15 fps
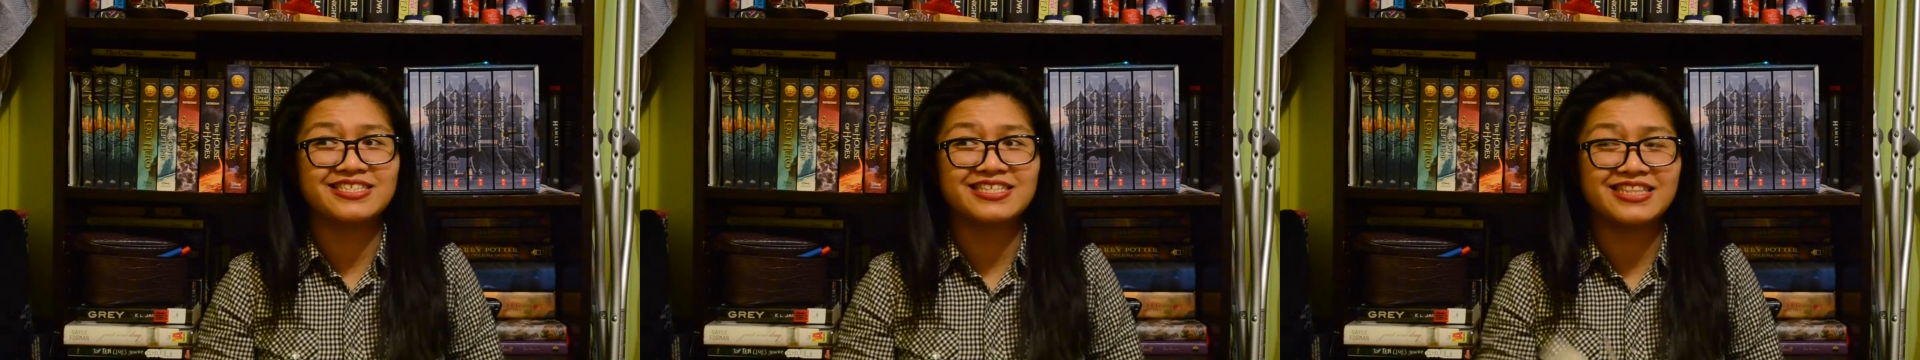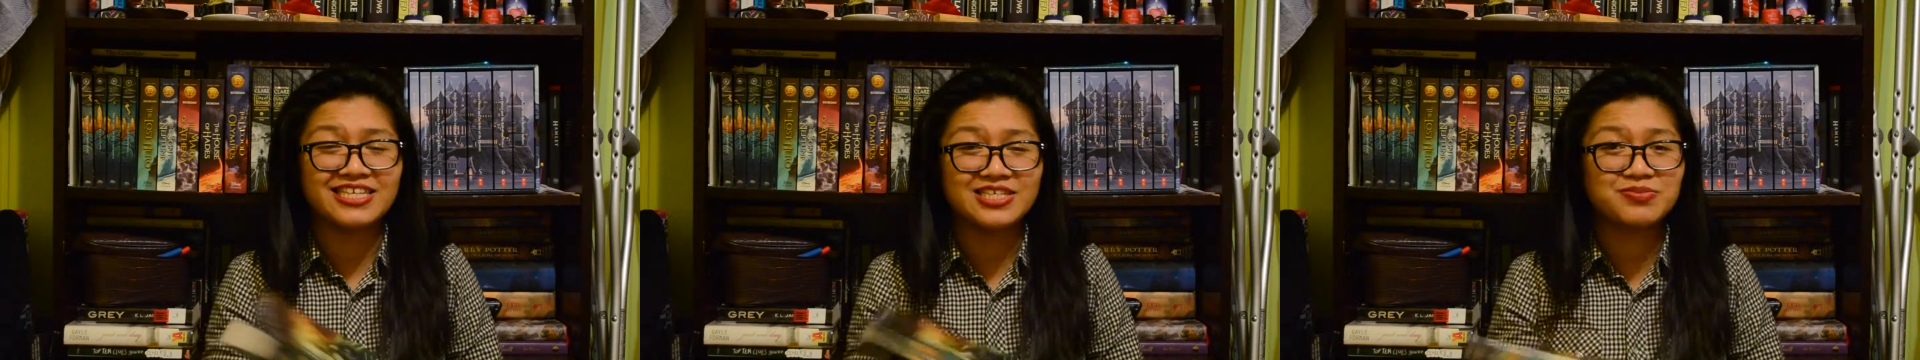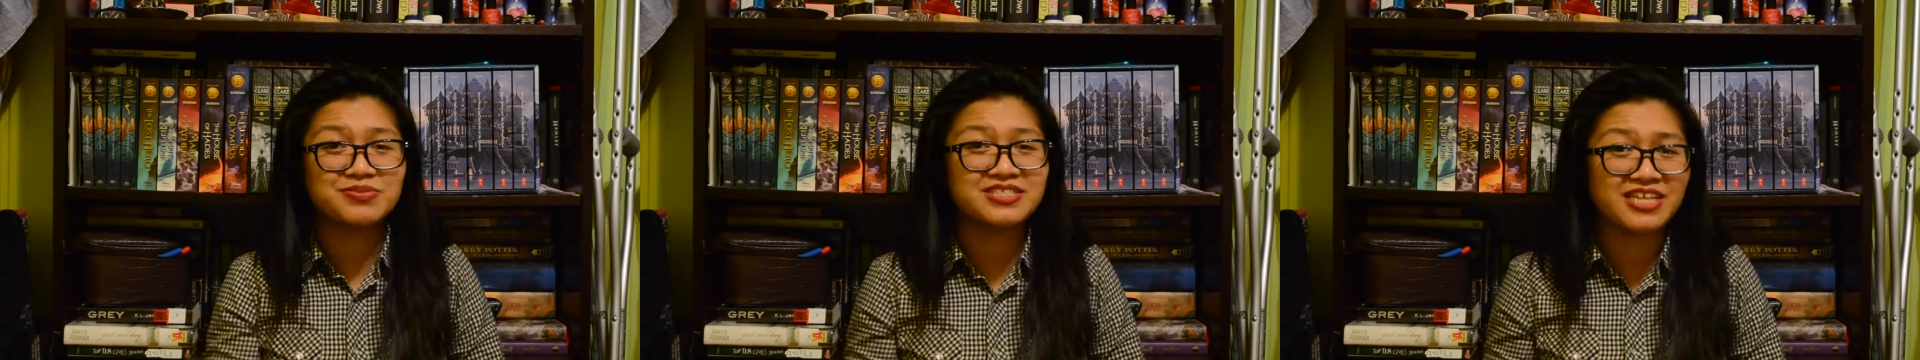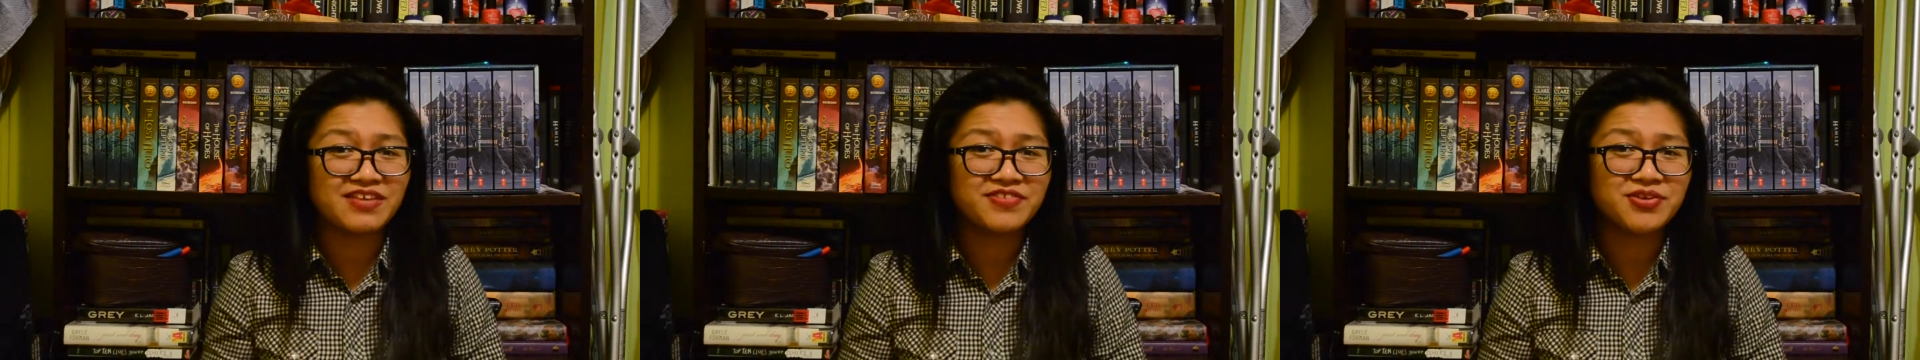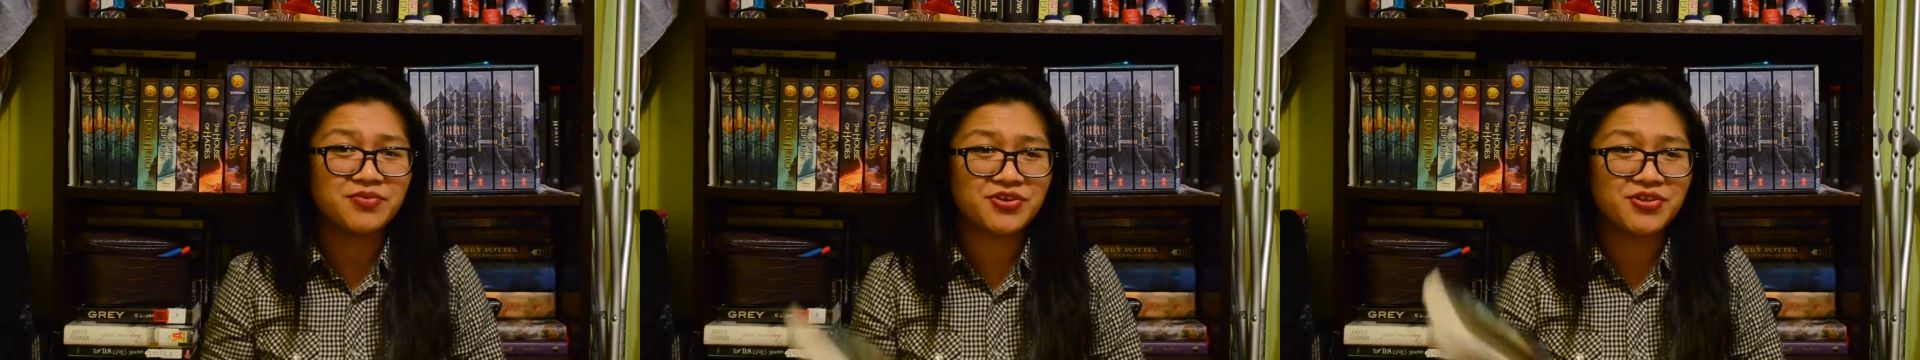this was
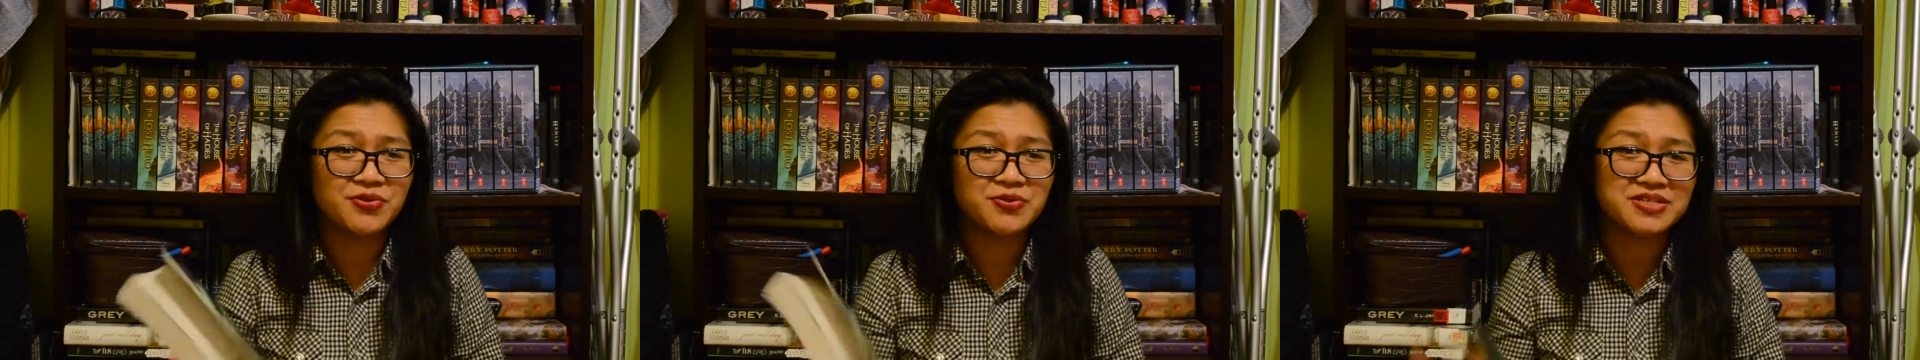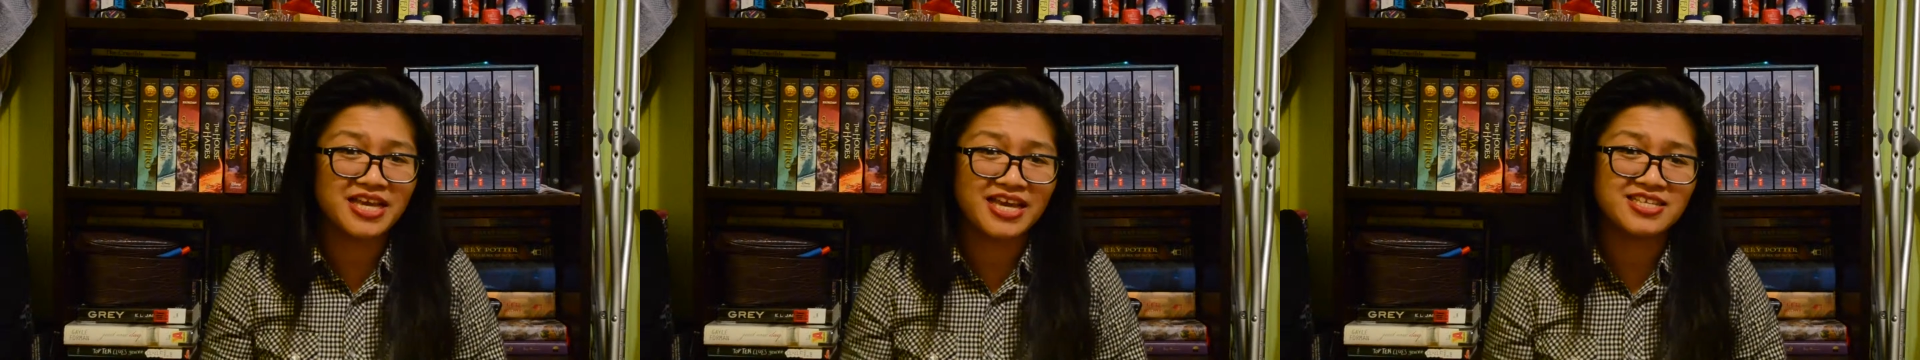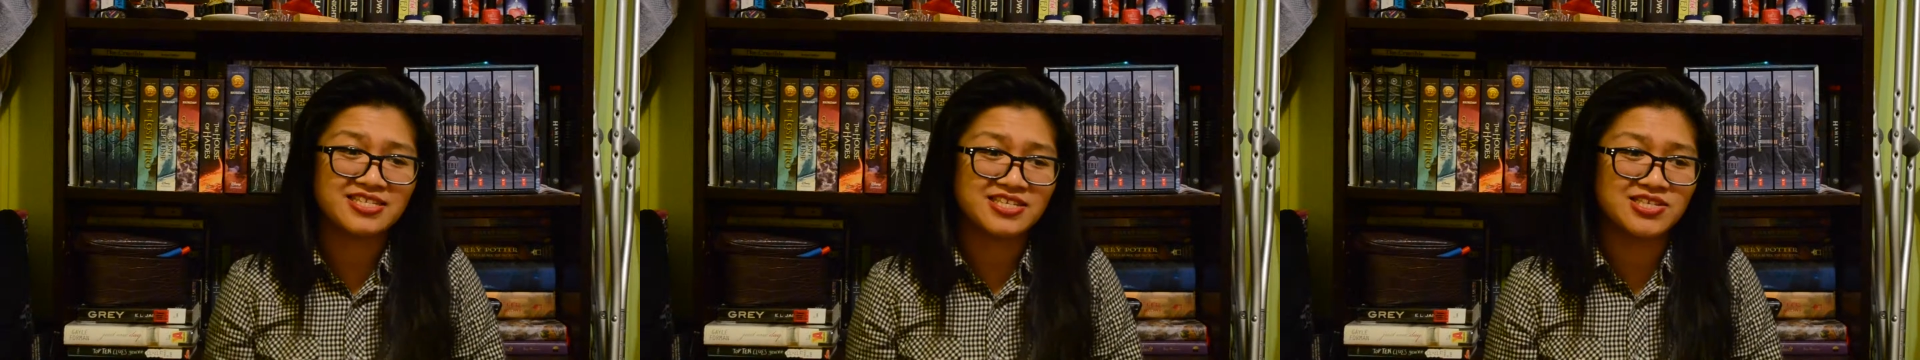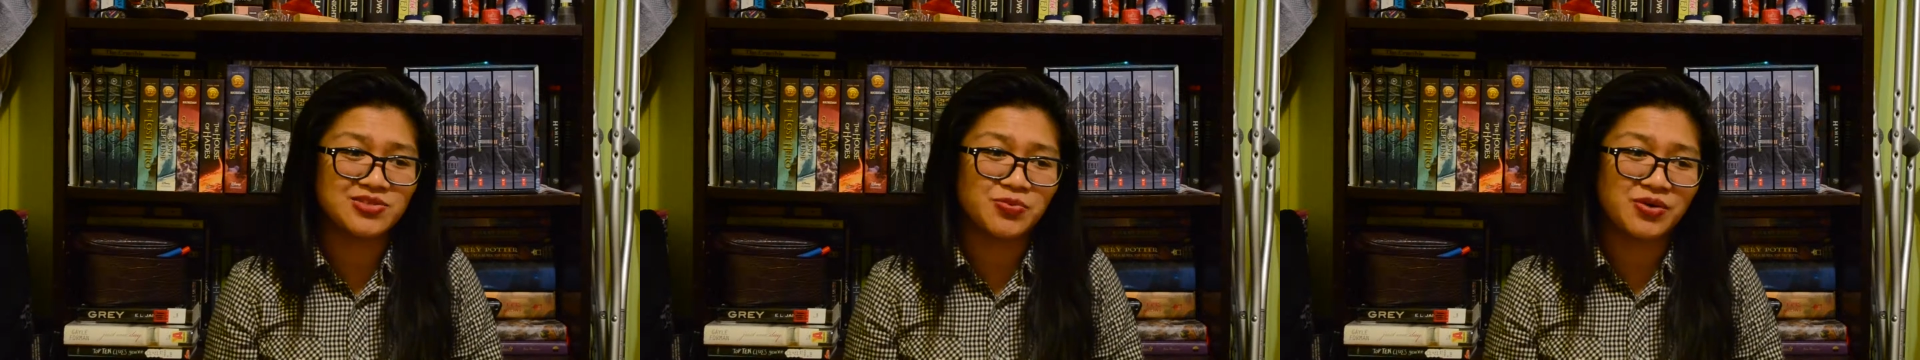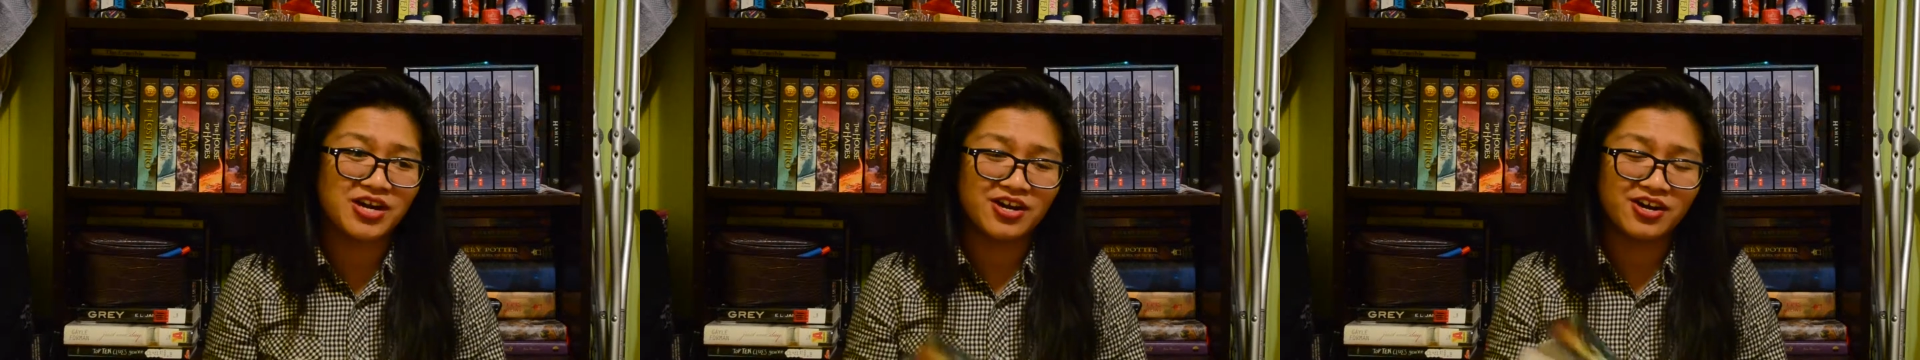definitely one of those cases
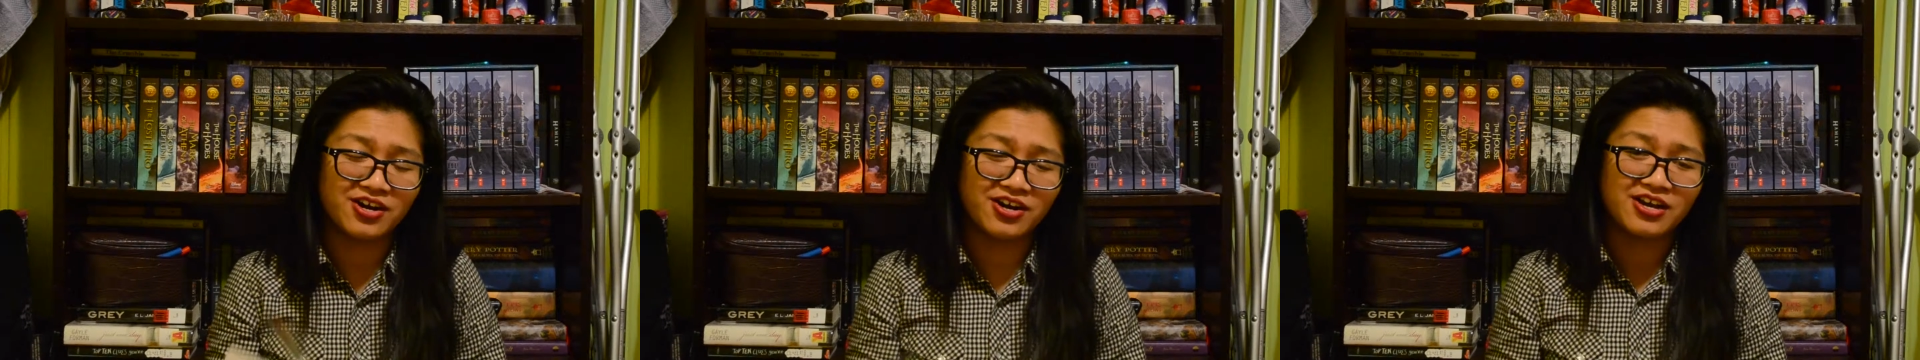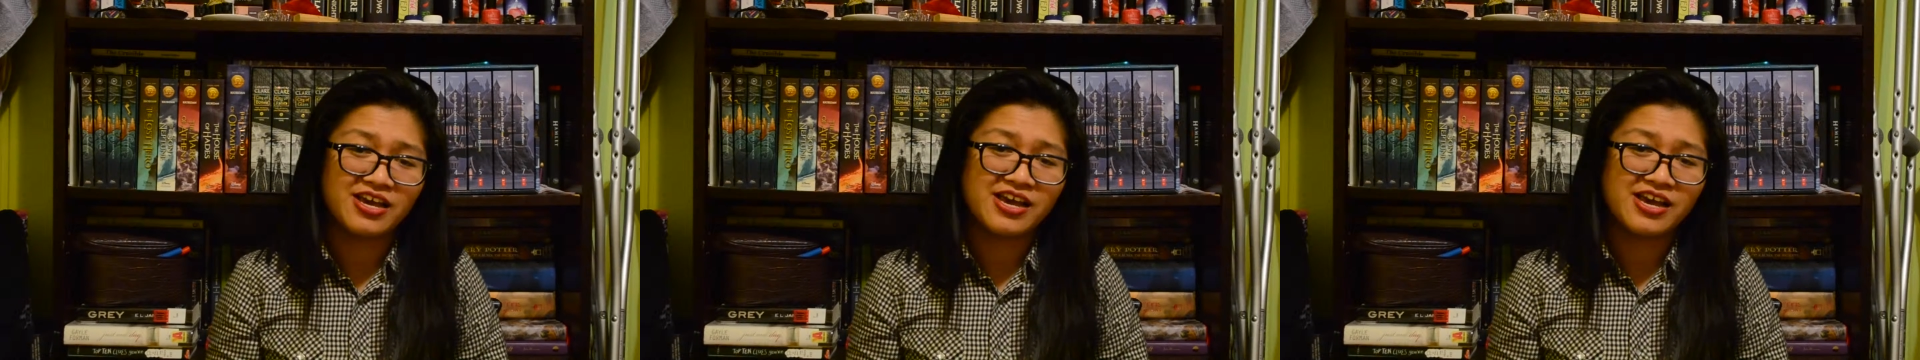where